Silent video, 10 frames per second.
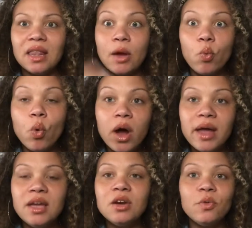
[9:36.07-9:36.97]
Like,
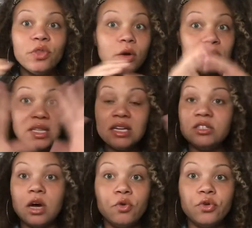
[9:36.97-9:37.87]
what, you know, those things
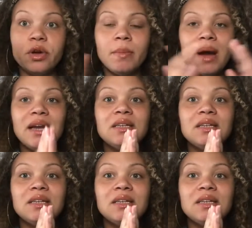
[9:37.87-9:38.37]
go through your mind.